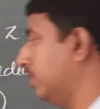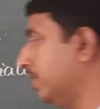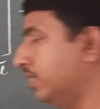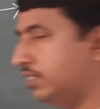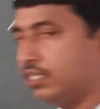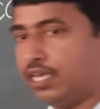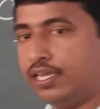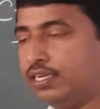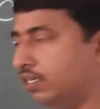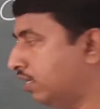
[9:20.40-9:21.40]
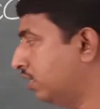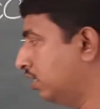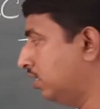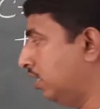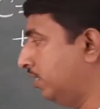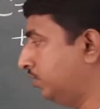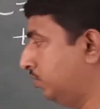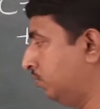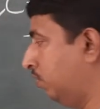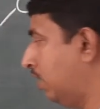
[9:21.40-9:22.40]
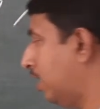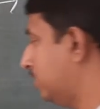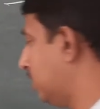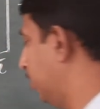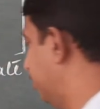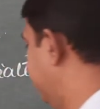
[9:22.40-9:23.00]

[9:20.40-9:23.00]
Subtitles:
It is NH2. Last step.